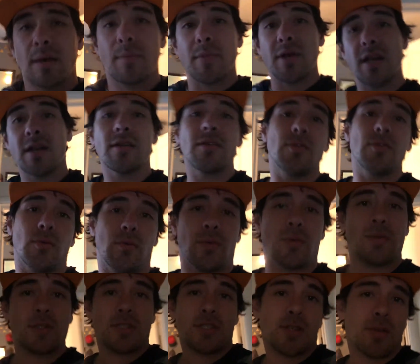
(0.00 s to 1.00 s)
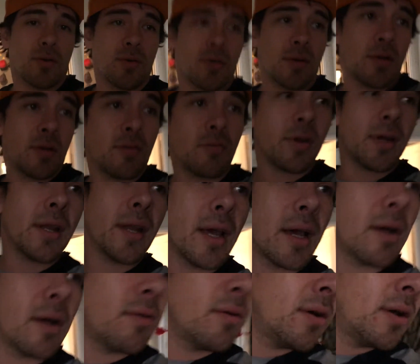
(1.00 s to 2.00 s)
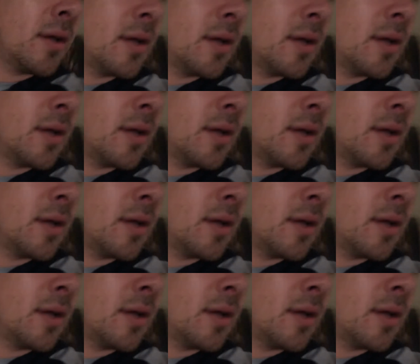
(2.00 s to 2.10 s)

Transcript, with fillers: I'm gonna do. So, right now,